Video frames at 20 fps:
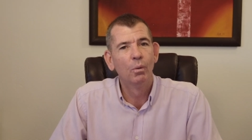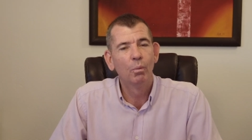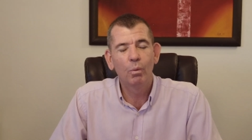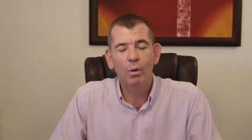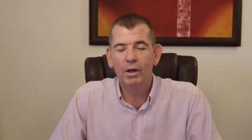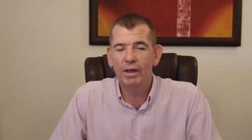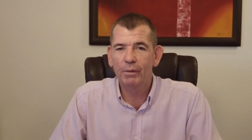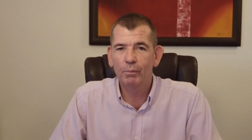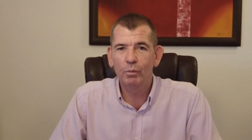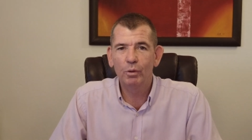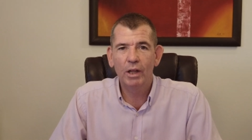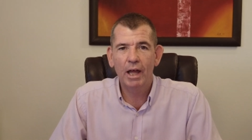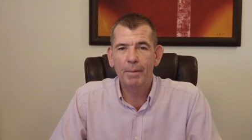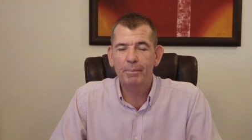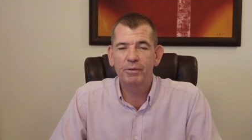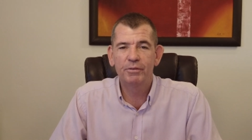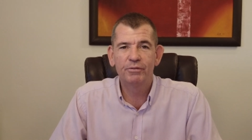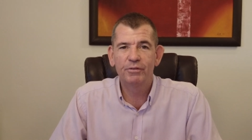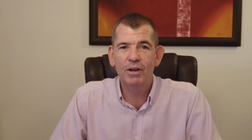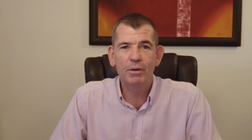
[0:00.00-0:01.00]
What will
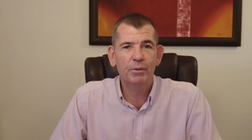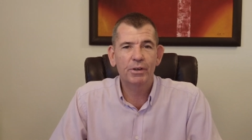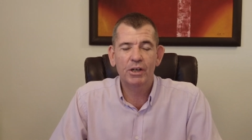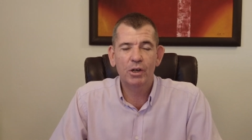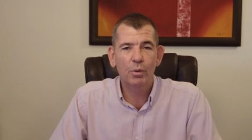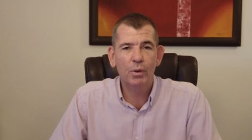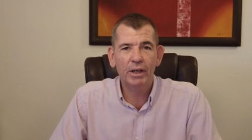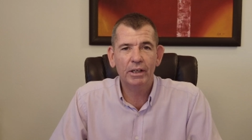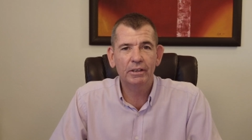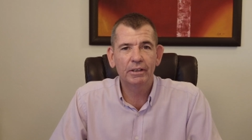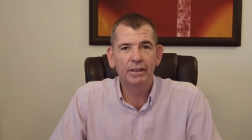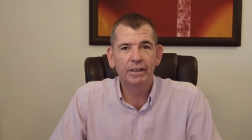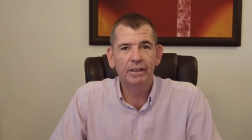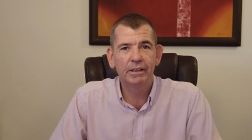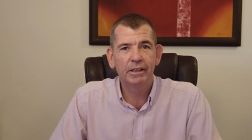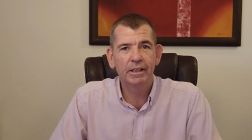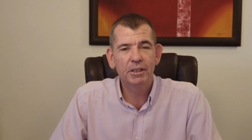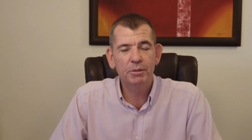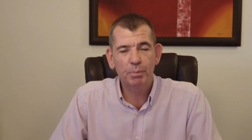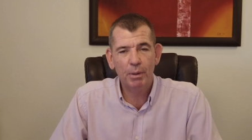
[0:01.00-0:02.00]
happen very
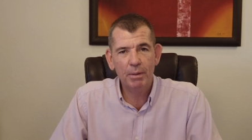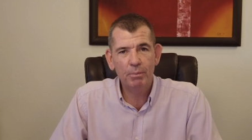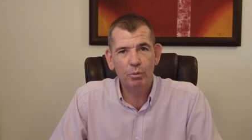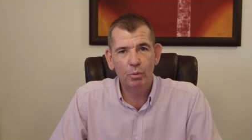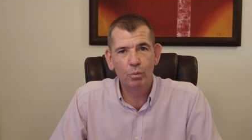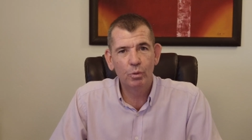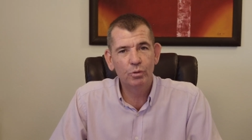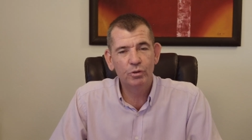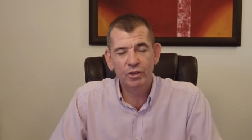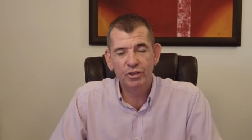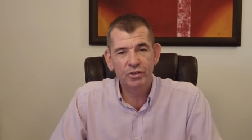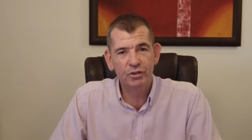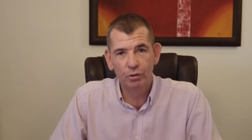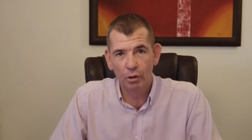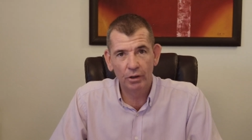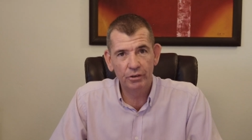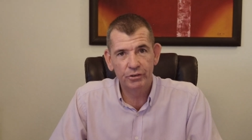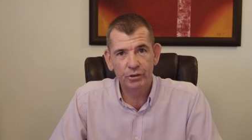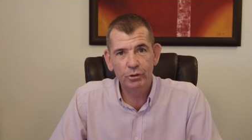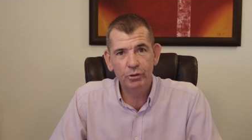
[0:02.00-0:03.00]
quickly is people will just
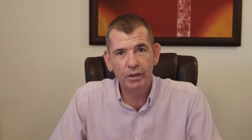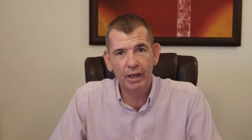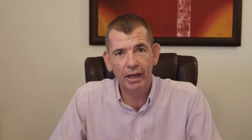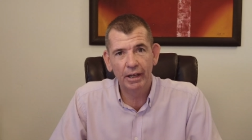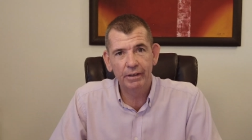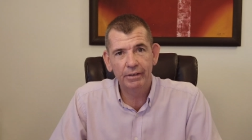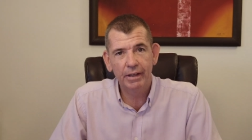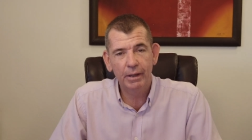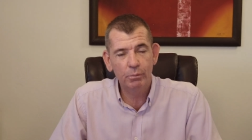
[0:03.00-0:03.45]
not do that.